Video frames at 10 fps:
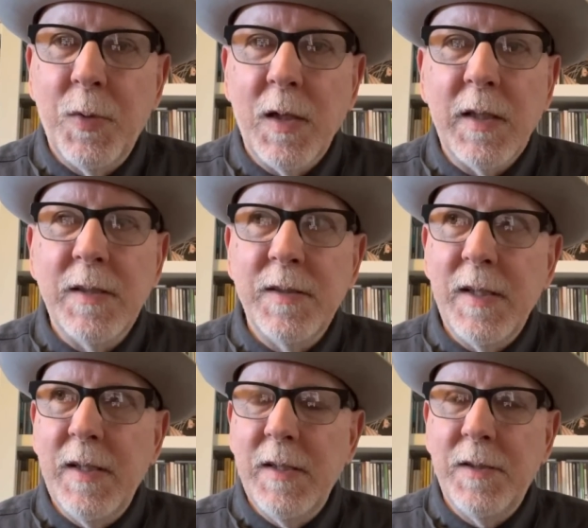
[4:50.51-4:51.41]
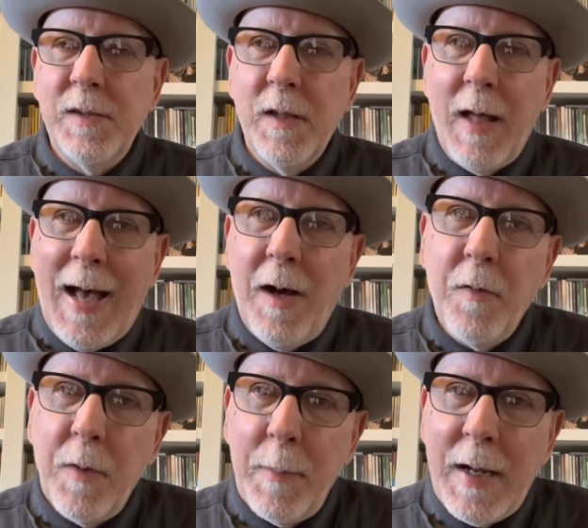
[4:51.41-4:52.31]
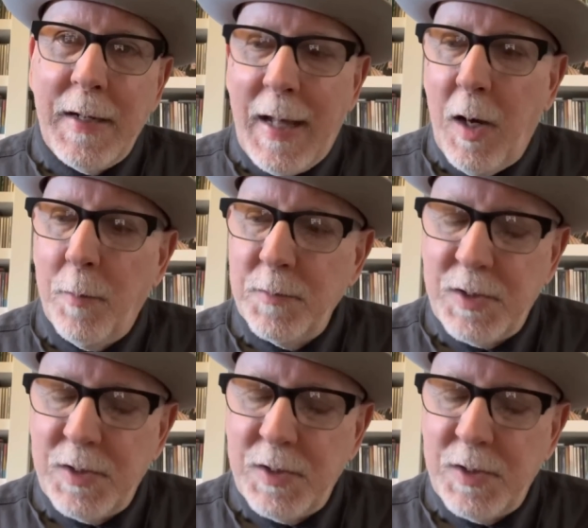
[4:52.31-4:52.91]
release is how the main album,